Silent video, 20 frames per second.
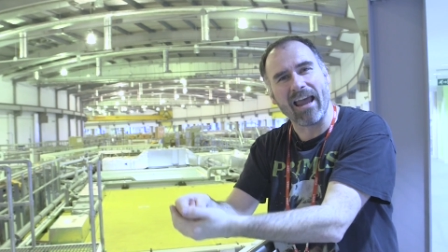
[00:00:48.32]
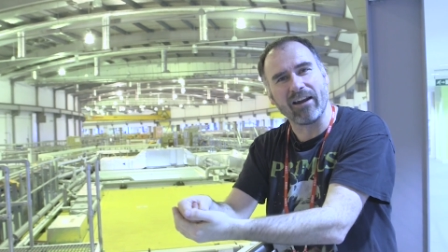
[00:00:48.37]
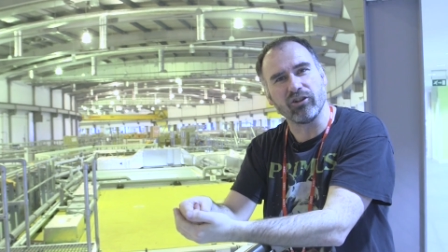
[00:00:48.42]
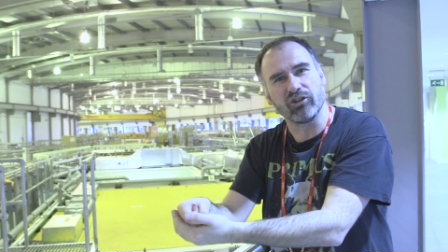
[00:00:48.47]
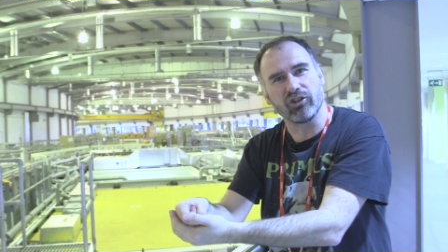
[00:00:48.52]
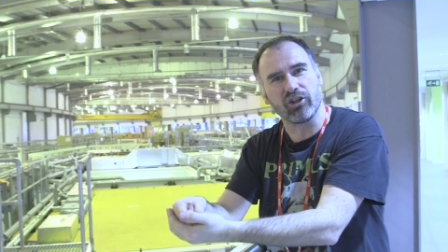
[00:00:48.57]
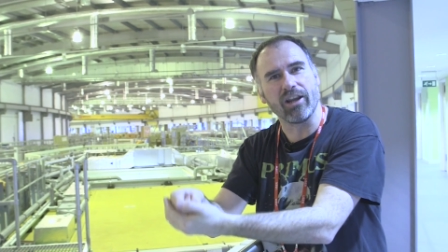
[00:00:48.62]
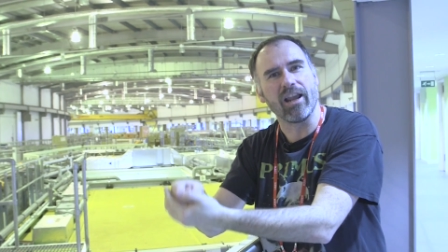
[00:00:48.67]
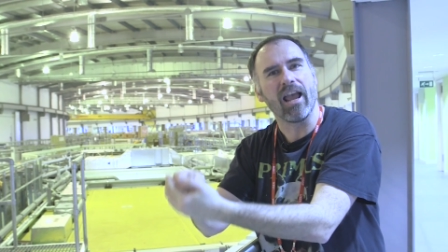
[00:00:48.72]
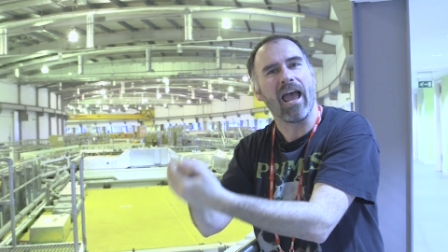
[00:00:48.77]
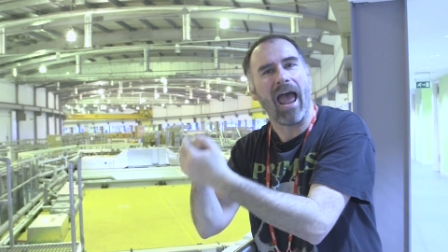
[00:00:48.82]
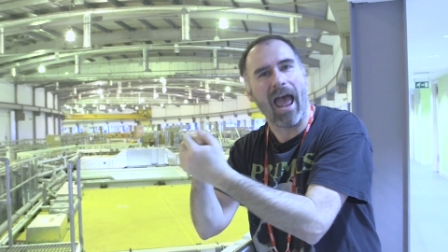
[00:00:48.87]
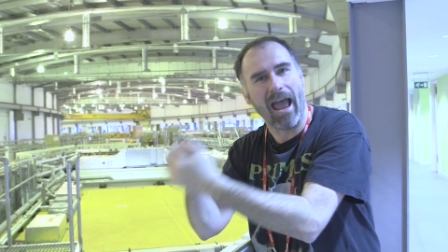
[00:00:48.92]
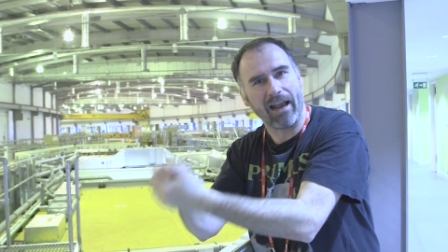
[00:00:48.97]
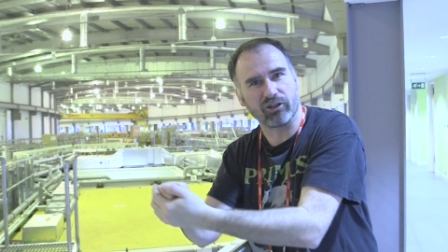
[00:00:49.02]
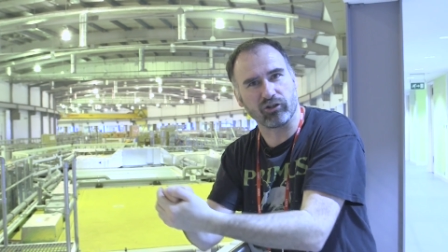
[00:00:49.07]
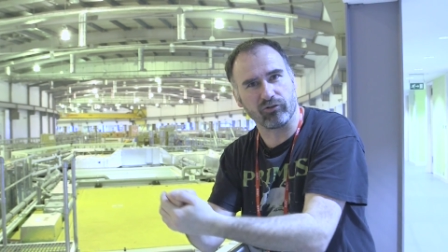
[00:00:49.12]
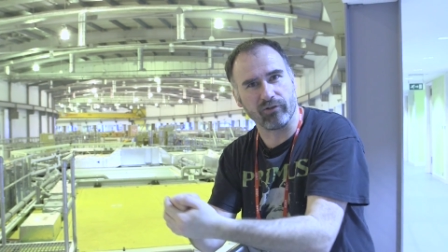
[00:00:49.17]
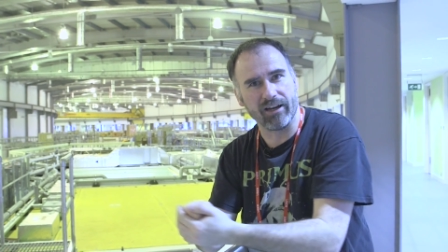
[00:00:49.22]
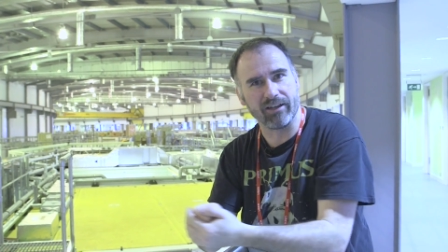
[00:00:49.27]
energy
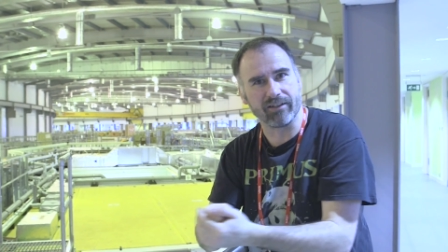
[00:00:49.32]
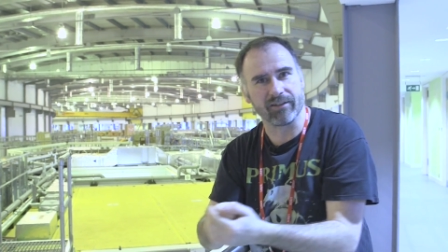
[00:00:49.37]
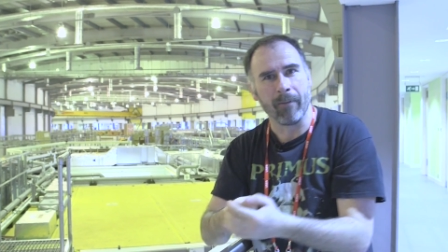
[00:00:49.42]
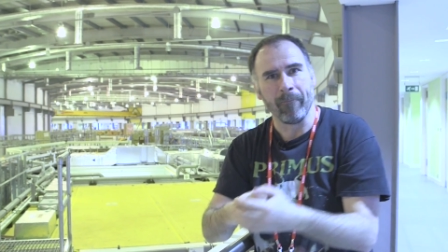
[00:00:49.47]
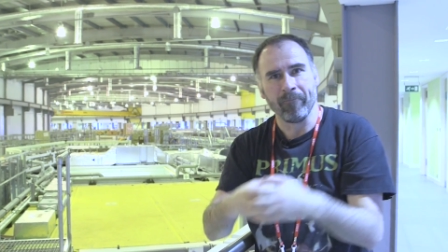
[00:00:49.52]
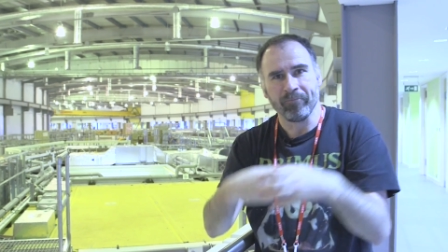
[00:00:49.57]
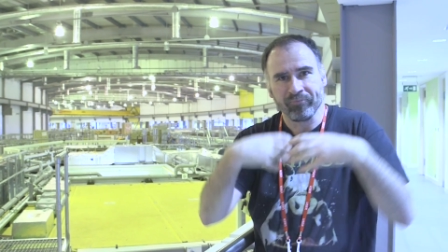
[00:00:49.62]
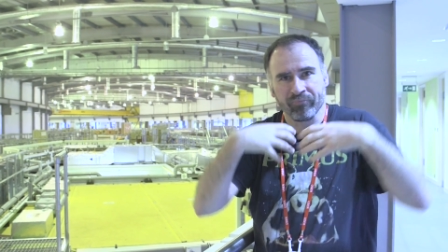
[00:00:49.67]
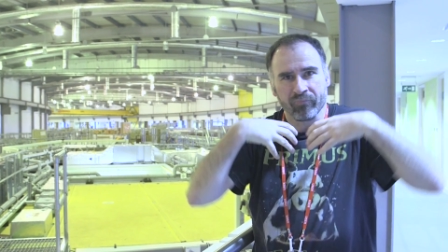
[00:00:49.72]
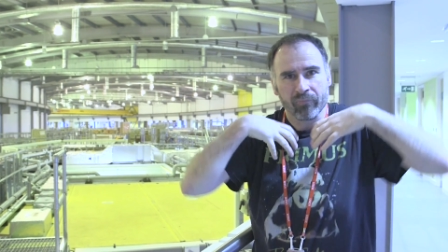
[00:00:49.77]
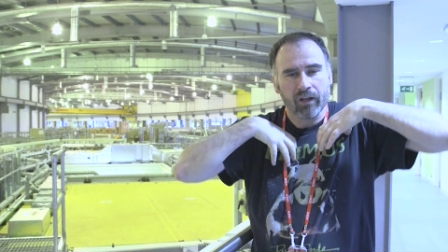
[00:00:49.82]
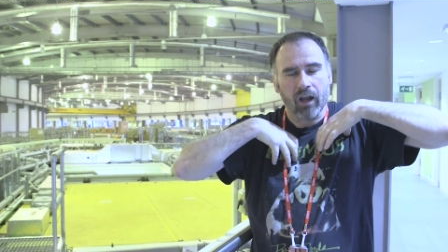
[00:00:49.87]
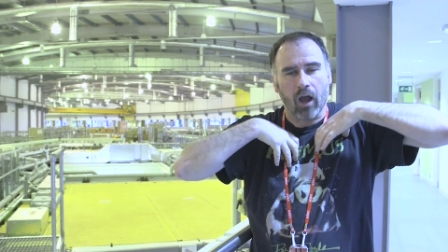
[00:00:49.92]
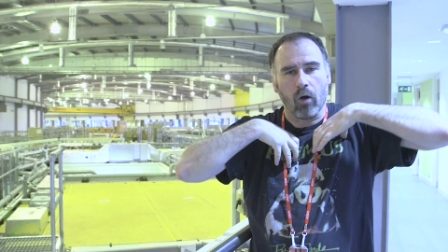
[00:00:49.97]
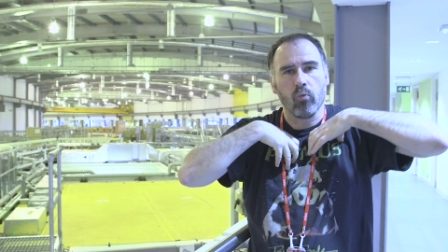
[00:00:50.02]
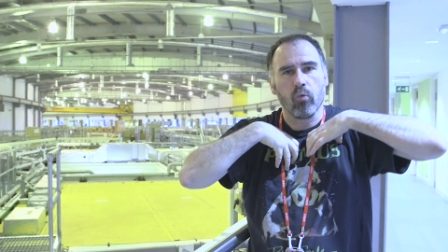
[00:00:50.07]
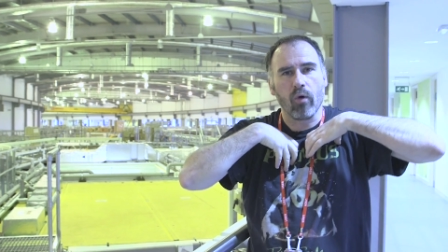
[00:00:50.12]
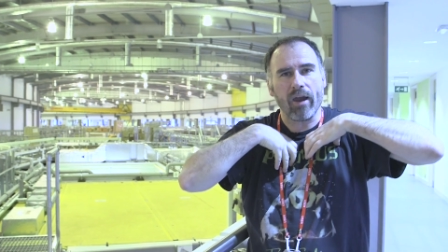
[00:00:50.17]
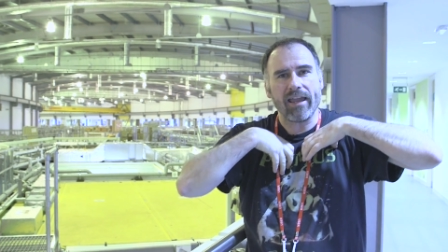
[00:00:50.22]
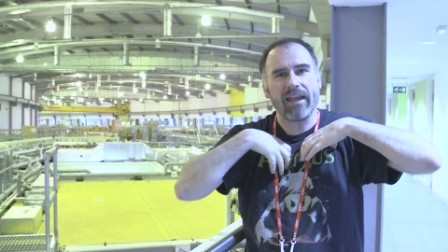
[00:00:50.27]
X-rays.
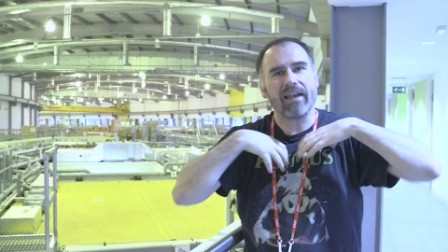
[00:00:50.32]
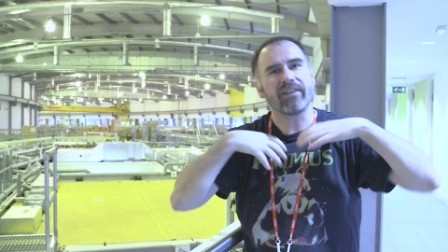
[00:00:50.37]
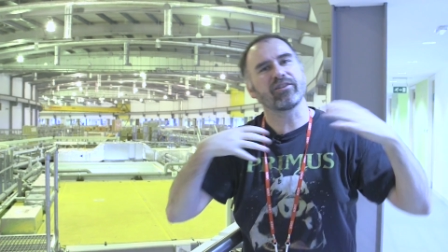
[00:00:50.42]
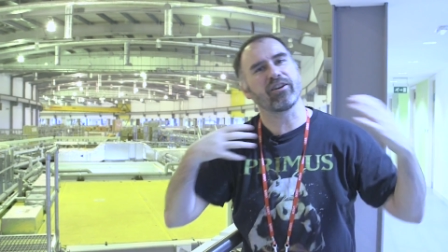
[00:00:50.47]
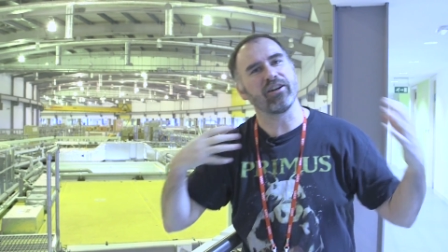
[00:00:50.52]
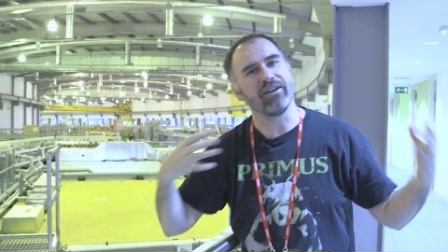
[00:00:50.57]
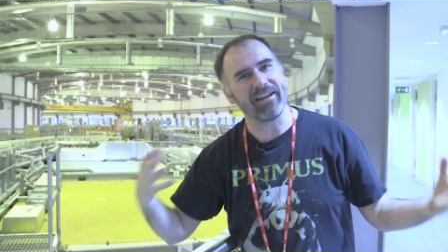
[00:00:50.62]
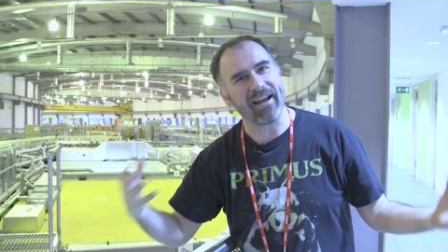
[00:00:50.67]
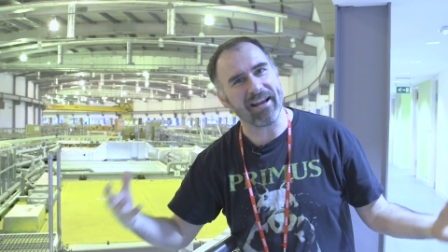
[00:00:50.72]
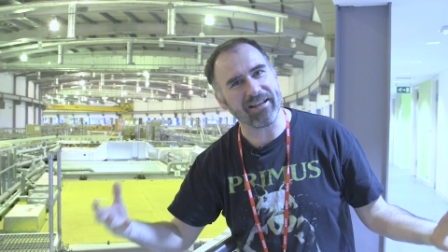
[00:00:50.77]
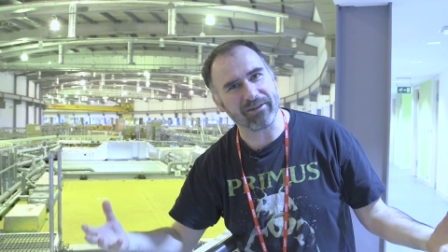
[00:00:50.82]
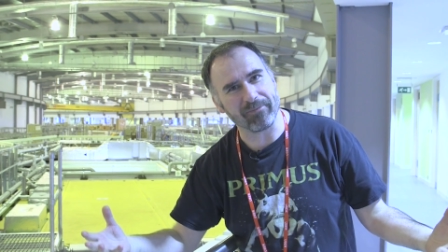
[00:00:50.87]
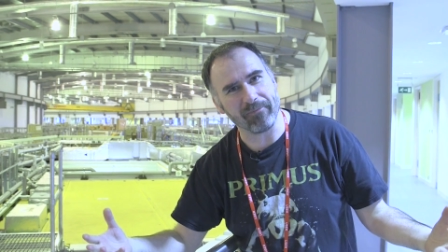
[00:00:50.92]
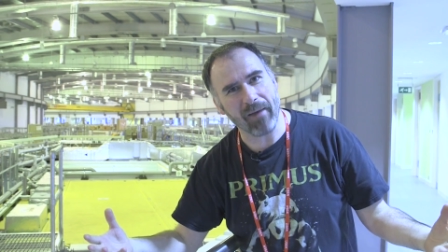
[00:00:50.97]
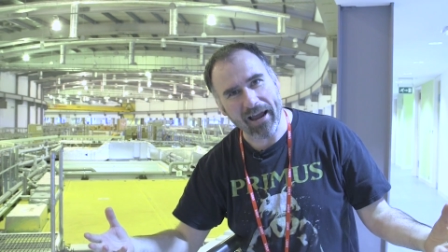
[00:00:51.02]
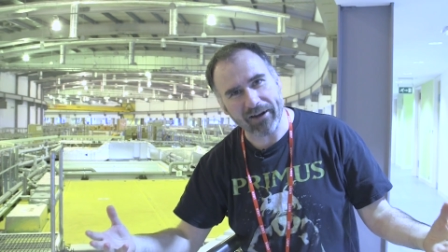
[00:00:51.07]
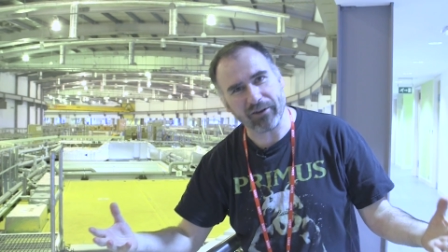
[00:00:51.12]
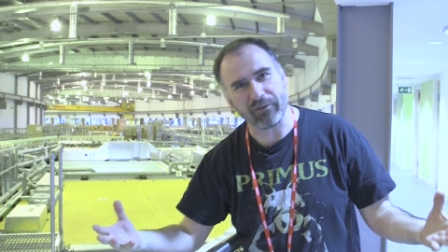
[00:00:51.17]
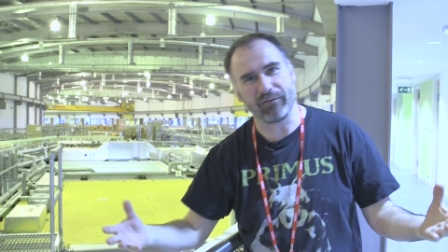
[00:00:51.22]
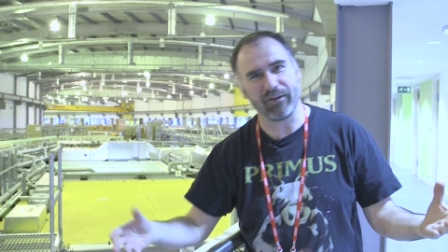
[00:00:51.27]
And we, as condensed
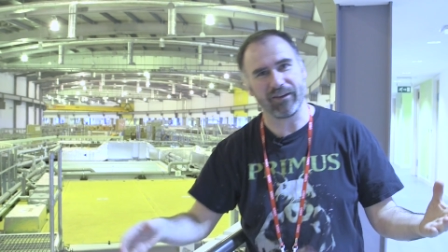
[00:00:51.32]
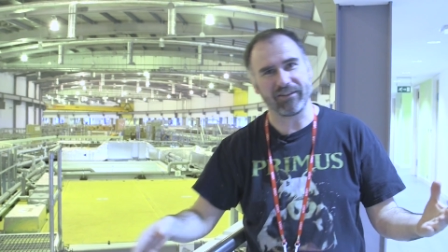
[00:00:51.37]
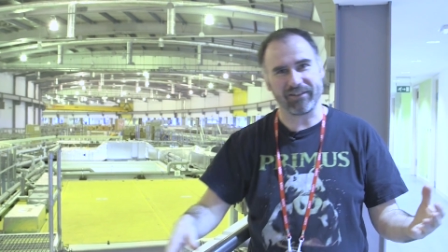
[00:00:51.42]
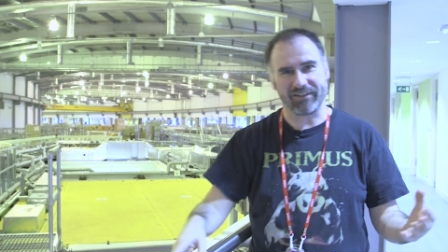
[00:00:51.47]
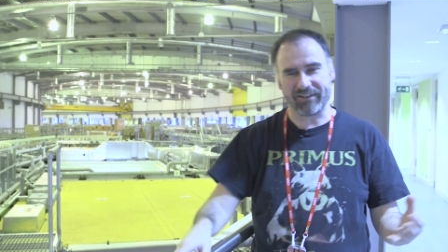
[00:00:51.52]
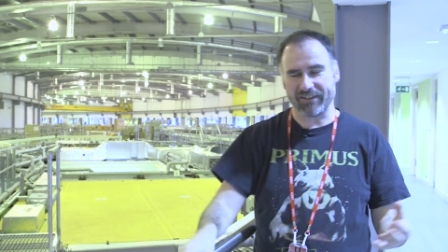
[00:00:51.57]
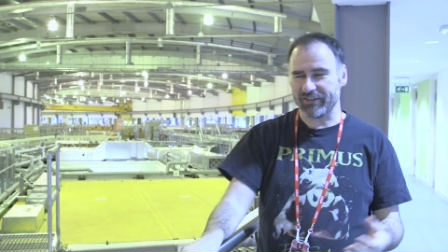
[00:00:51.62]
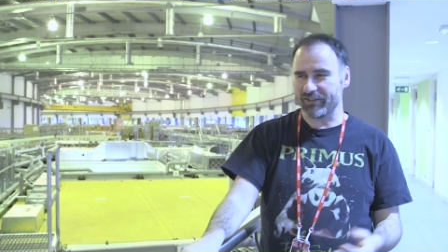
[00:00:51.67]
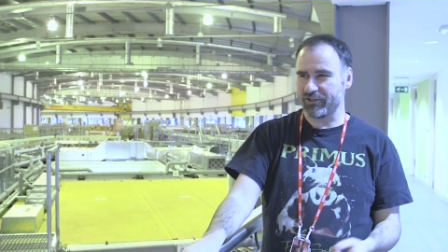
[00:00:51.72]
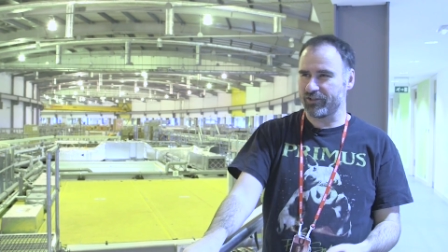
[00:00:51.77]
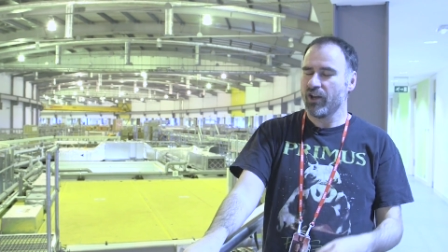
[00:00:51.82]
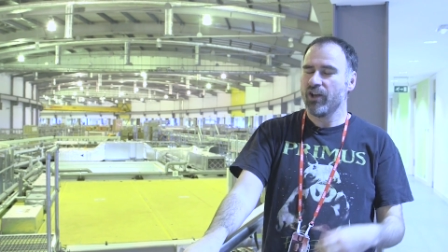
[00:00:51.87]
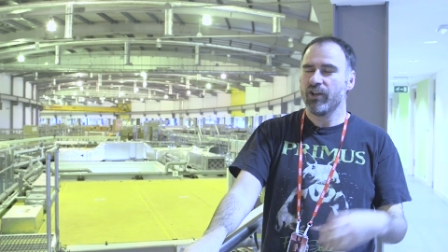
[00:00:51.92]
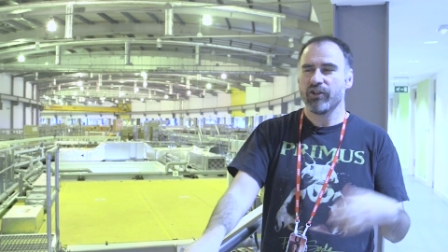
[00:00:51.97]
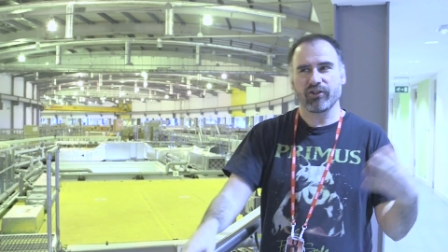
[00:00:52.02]
matter physicists,